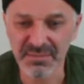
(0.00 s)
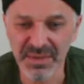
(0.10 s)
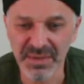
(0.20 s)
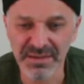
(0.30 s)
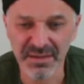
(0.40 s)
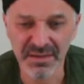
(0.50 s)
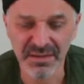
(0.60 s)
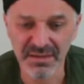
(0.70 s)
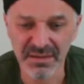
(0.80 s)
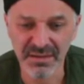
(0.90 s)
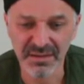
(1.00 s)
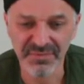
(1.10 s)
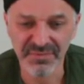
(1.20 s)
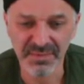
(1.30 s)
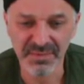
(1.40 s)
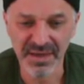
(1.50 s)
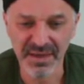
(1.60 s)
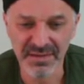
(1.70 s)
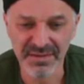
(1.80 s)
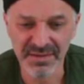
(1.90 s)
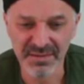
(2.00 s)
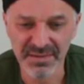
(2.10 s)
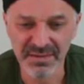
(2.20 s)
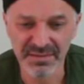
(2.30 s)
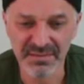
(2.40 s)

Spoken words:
base there are flipping out or something.